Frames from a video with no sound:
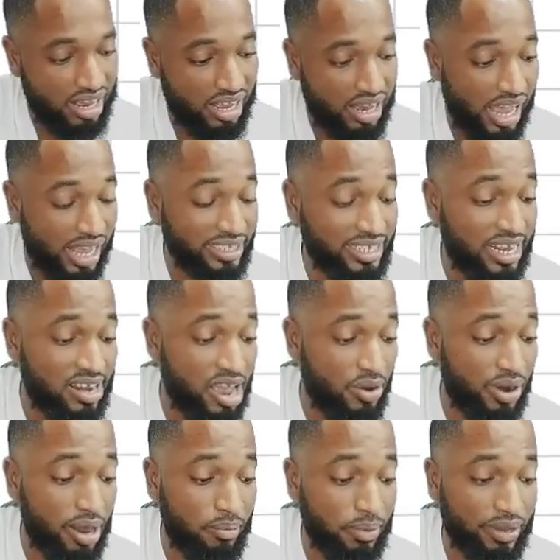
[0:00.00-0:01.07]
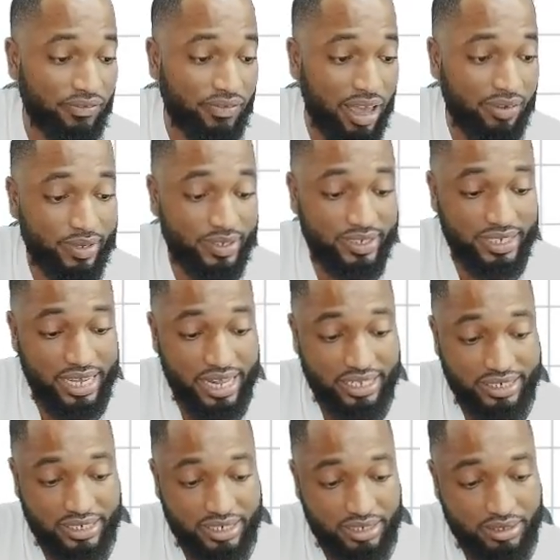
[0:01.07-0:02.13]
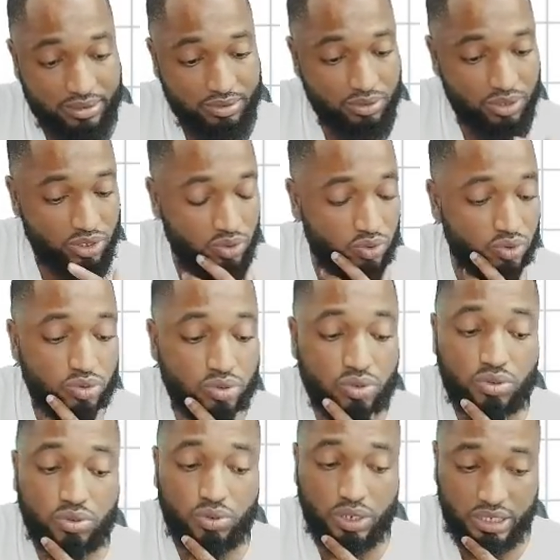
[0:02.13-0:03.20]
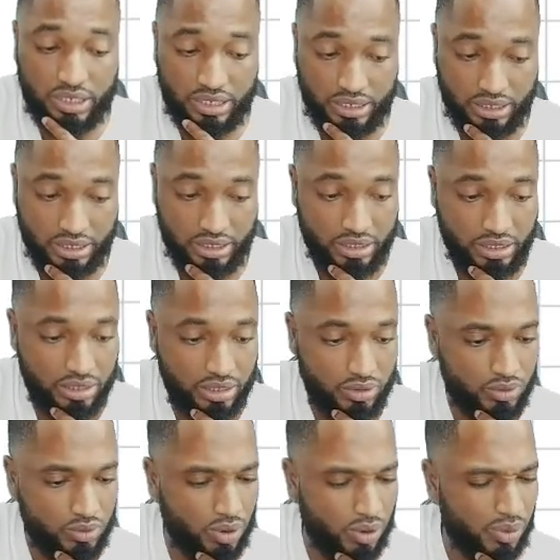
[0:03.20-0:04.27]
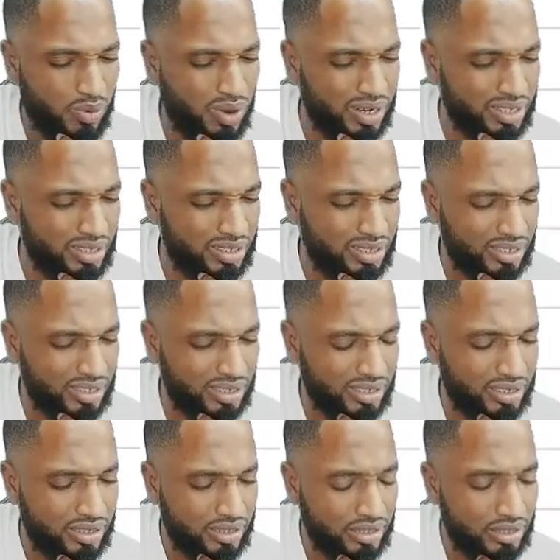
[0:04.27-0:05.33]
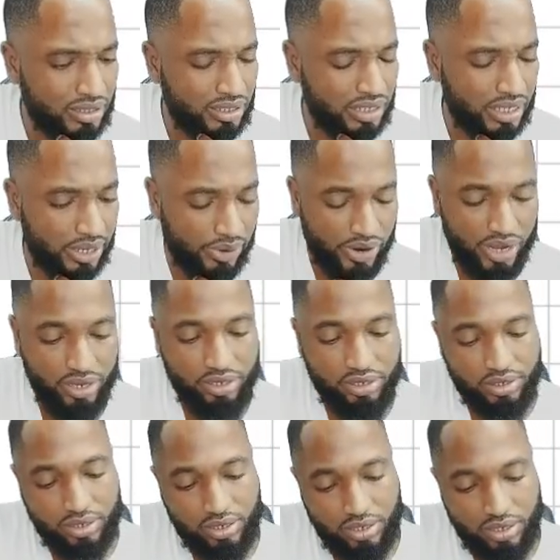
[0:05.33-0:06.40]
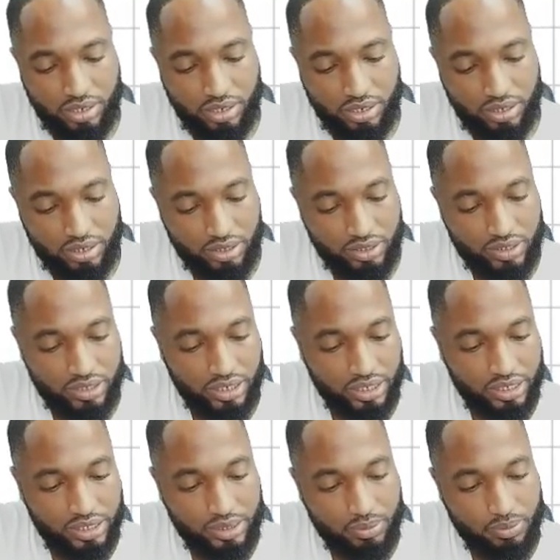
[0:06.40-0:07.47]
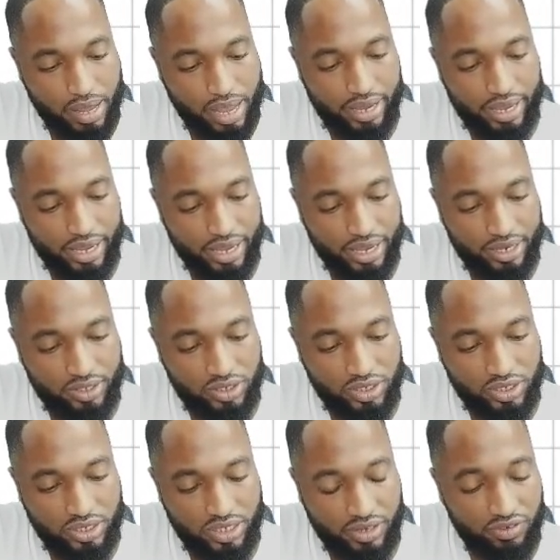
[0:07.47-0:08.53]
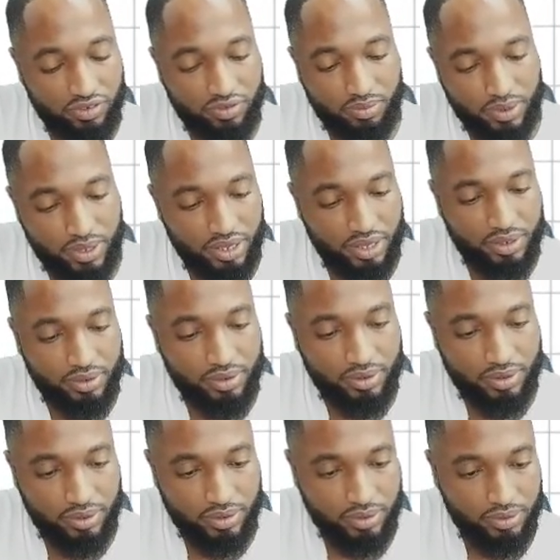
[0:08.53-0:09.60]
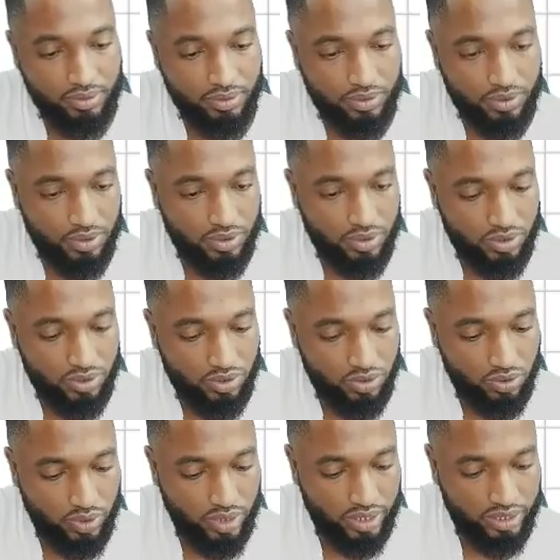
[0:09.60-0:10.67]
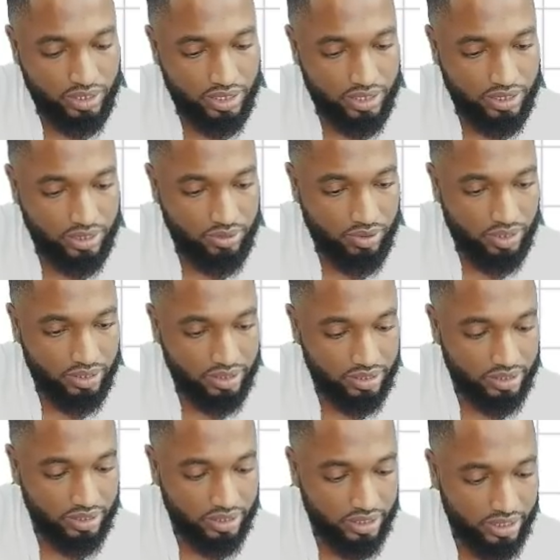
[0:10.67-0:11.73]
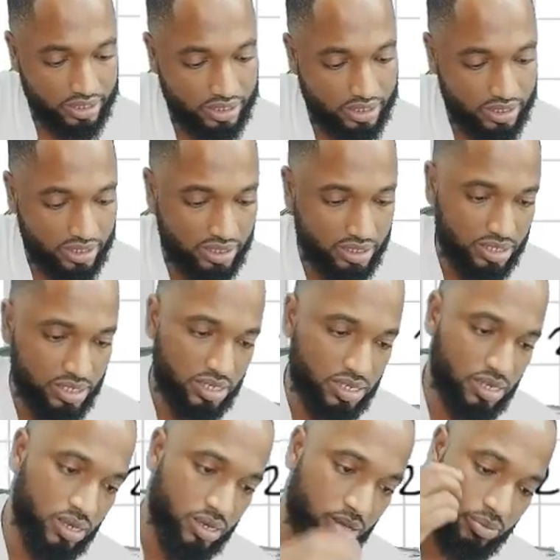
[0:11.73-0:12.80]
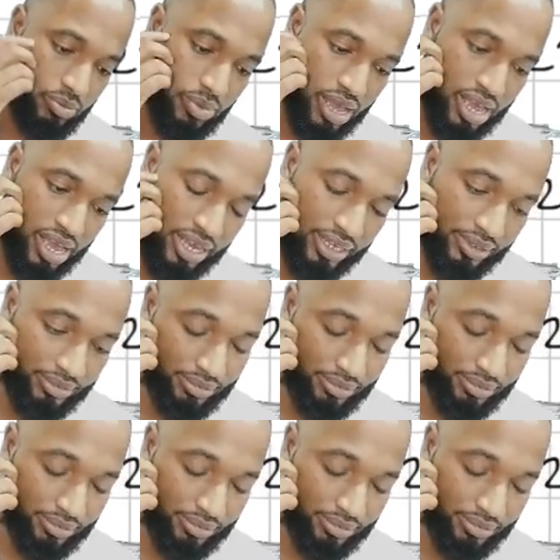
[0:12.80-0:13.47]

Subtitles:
I tell you, I would have picked 5 as the answer. We don't know what it is. What we want? The area. 6 by h gives me, so 20 is equal to 6 by